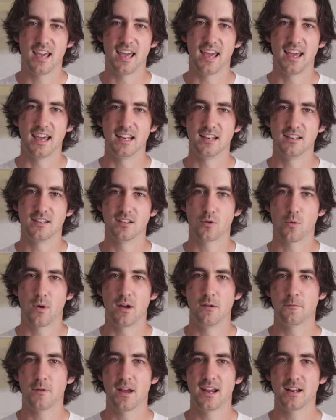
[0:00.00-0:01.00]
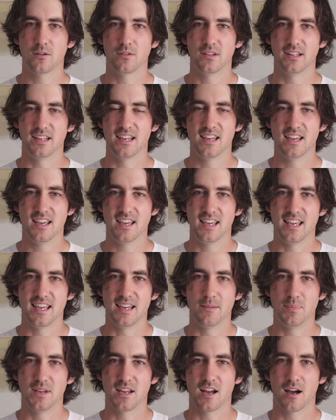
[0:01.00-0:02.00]
And quite frankly,
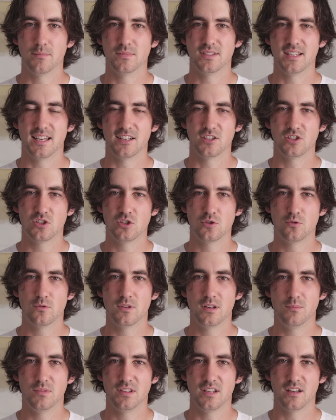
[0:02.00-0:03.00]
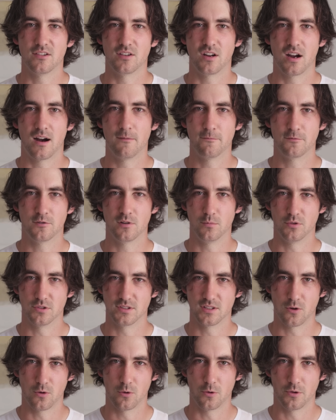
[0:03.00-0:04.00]
it becomes extremely uncomfortable
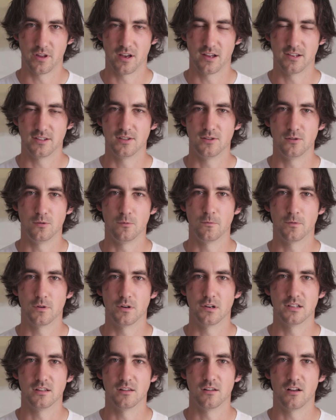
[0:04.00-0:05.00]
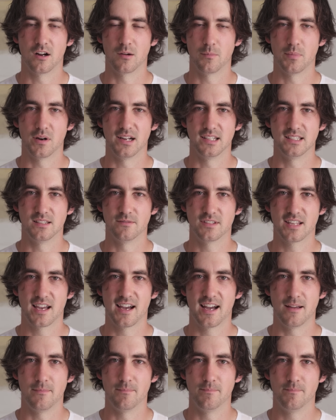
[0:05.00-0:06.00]
to hold on to for long periods of
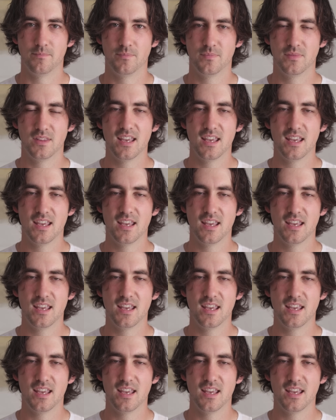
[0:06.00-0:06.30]
time.